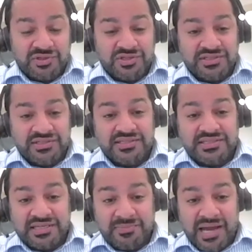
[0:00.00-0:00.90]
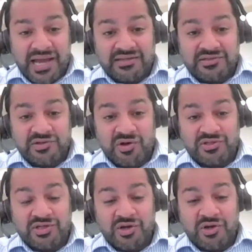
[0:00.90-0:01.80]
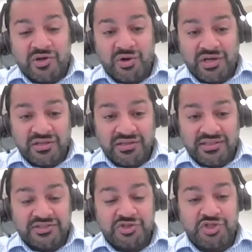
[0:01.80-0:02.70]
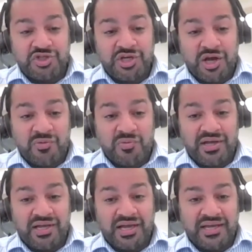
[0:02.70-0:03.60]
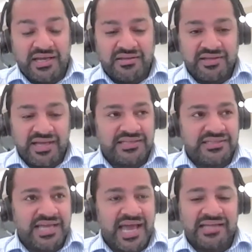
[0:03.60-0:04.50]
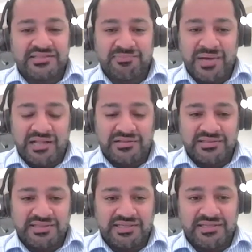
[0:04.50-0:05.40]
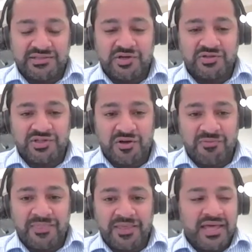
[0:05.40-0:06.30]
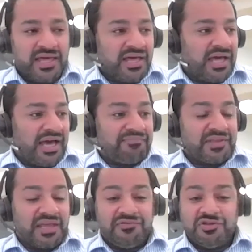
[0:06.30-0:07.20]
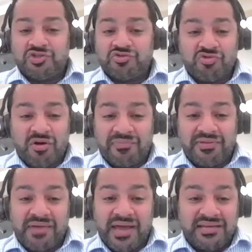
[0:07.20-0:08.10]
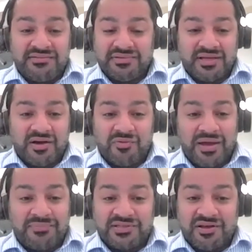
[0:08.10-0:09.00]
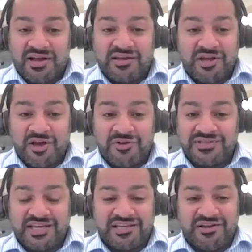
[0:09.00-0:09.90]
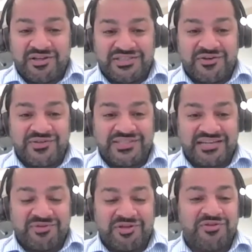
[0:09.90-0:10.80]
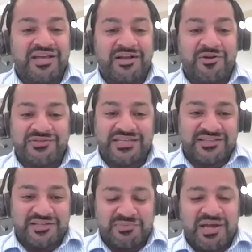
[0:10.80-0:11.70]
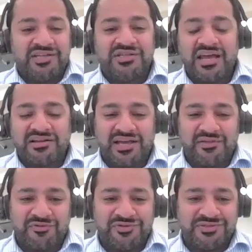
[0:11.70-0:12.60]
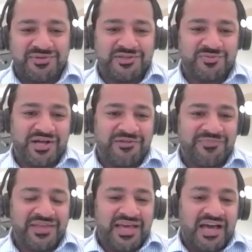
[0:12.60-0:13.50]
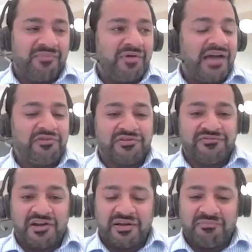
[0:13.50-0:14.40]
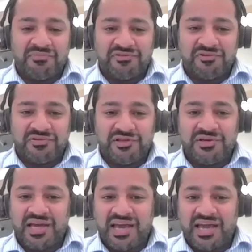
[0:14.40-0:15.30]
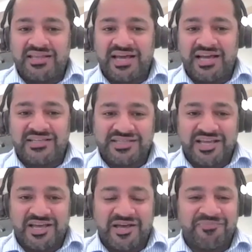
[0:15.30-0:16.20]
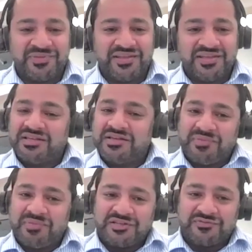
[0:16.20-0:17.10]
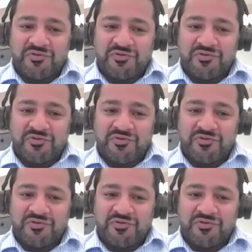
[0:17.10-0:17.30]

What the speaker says: which is deepak.goyal, that's Goyal at the end, at tipalti.com. If you just drop the main website a note saying you'd like to contact me on that contact us page, that'll get through to me as well. I have got a phone number if you're in the UK. That's +4479.